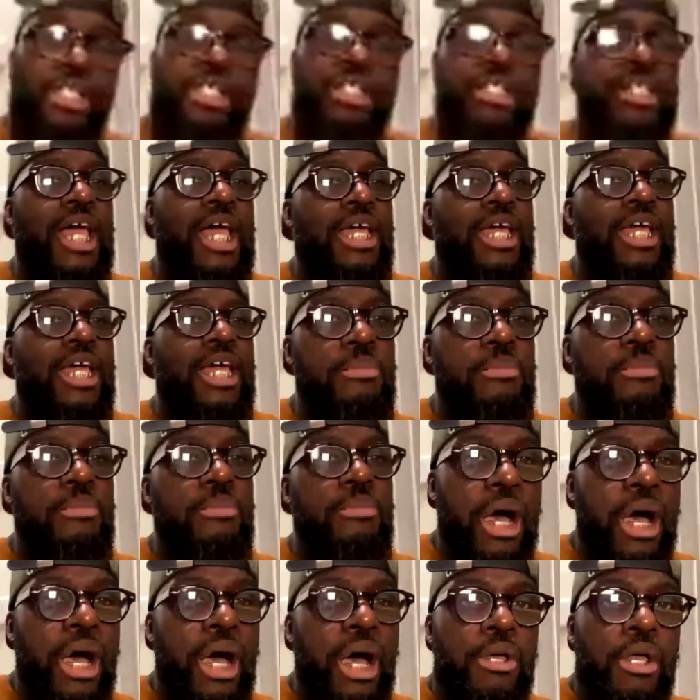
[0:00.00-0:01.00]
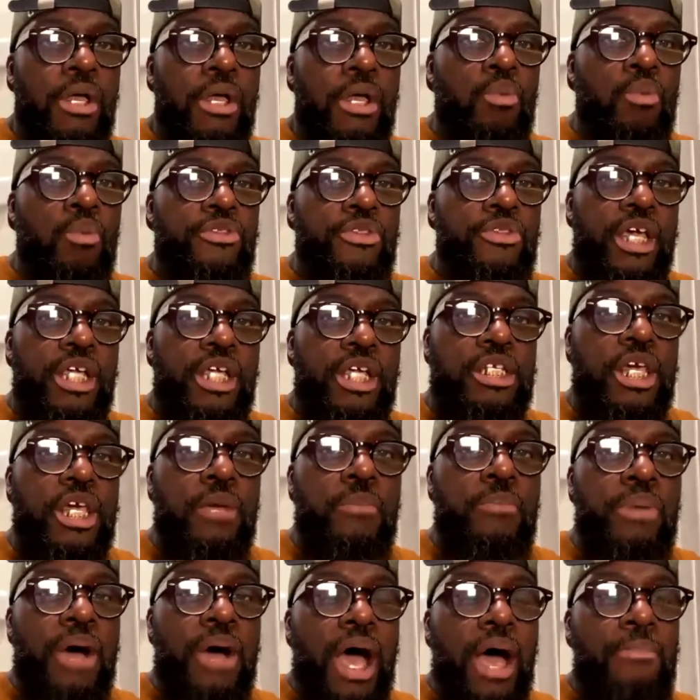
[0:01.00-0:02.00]
just like hip hop. When things
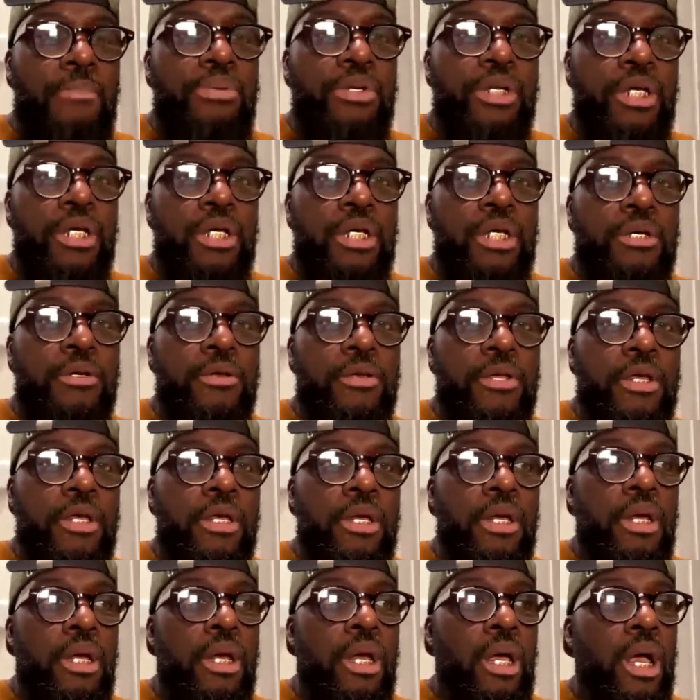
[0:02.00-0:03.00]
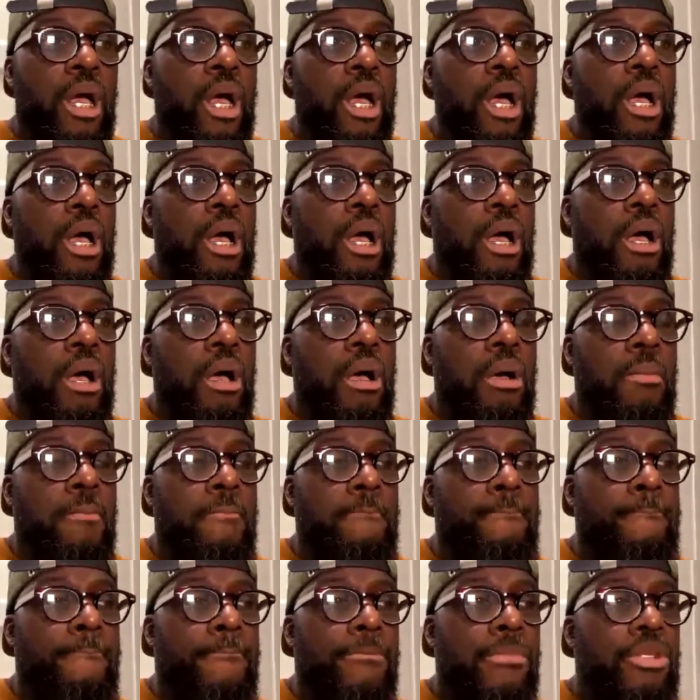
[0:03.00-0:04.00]
get popular,
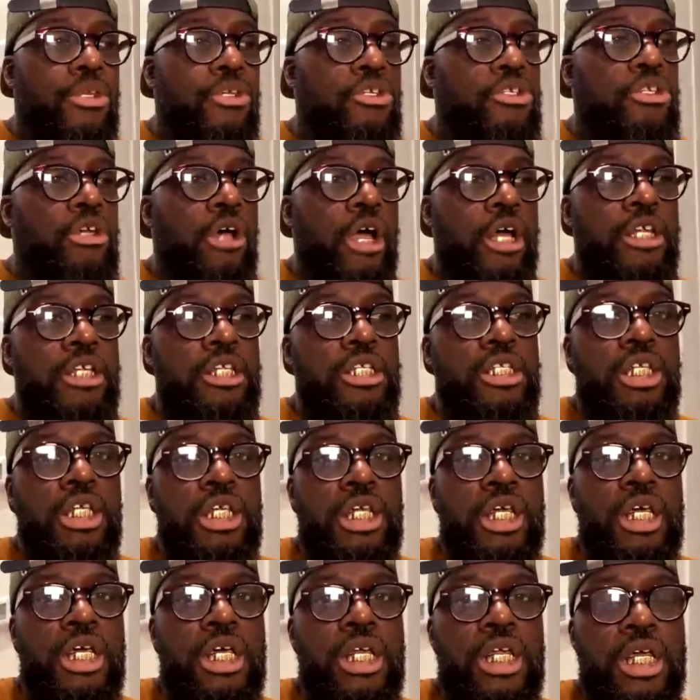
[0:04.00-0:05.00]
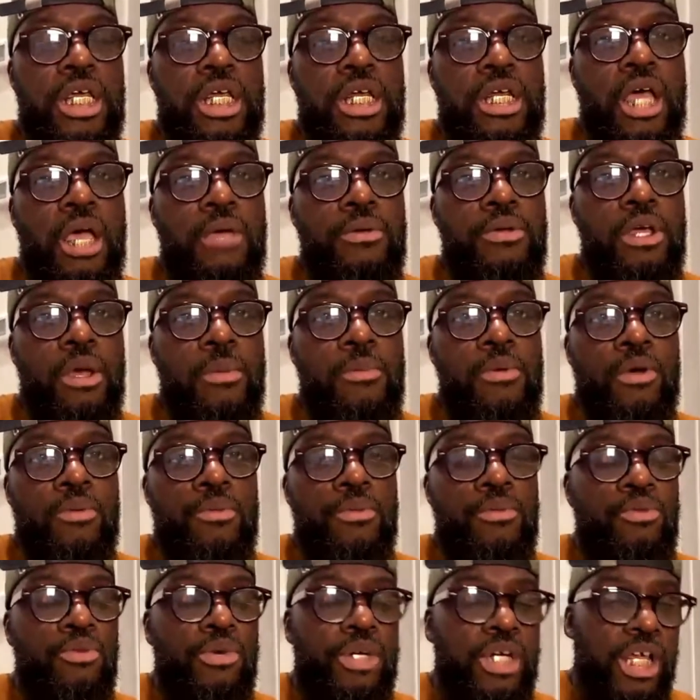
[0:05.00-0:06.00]
you start to see it. And now I
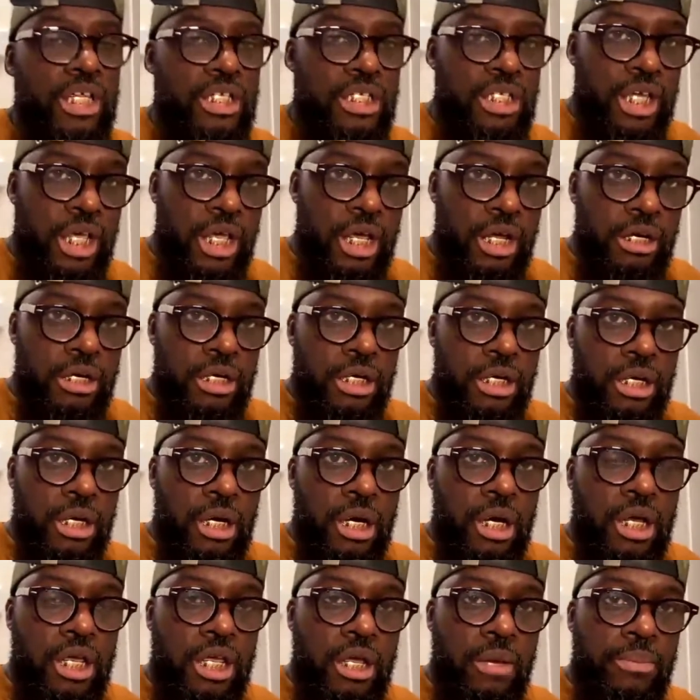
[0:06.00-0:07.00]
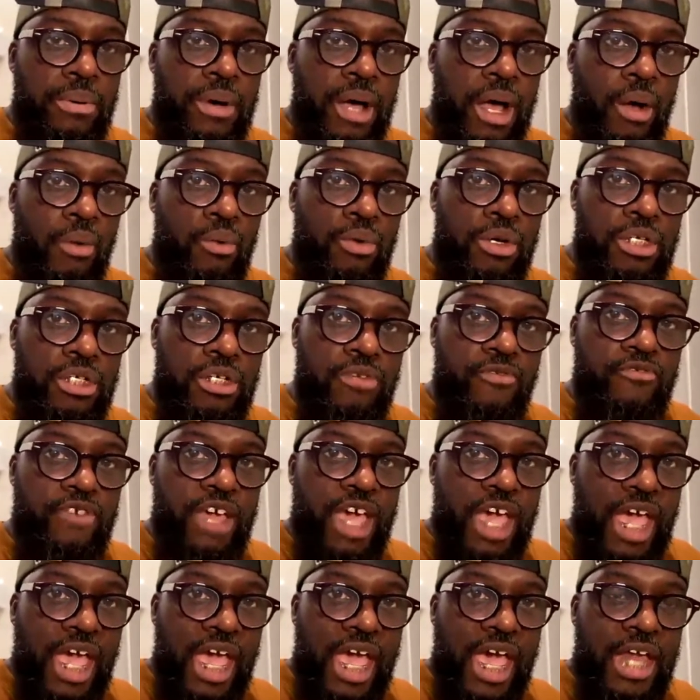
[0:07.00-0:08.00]
remember when they said hip hop was a
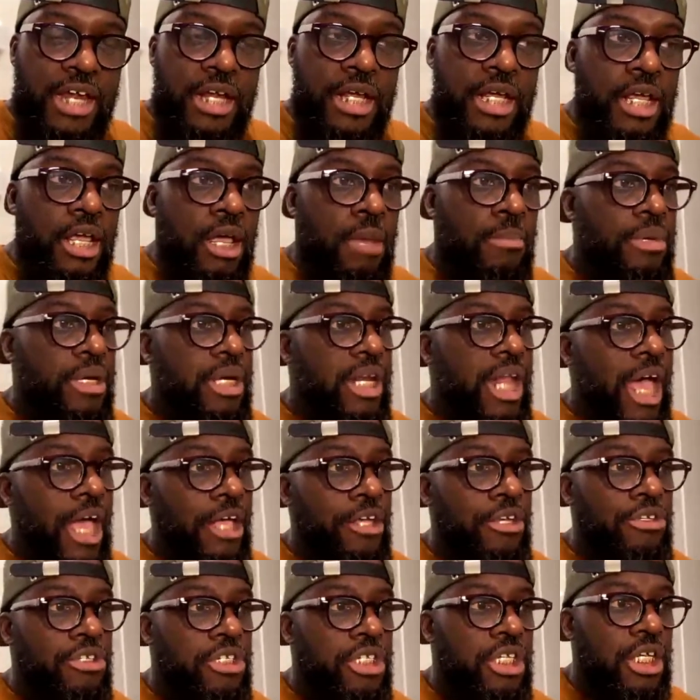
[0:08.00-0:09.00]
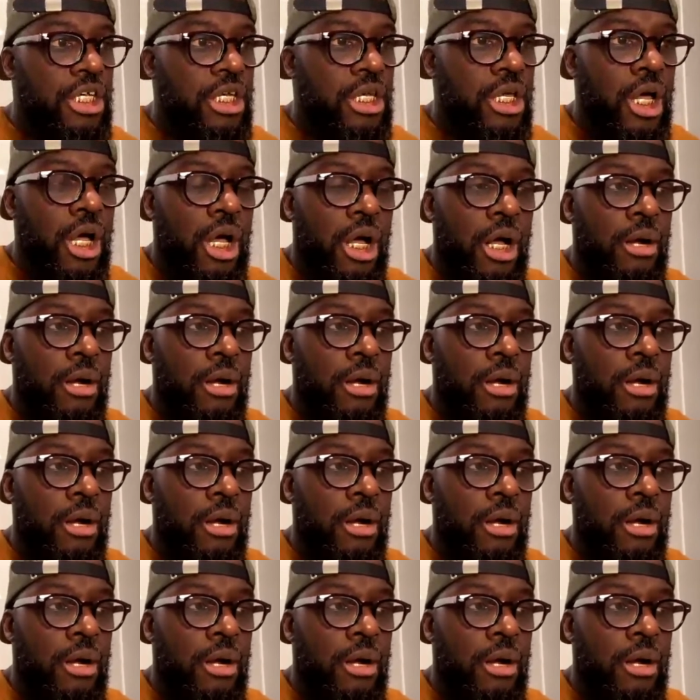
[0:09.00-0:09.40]
fad, but now you see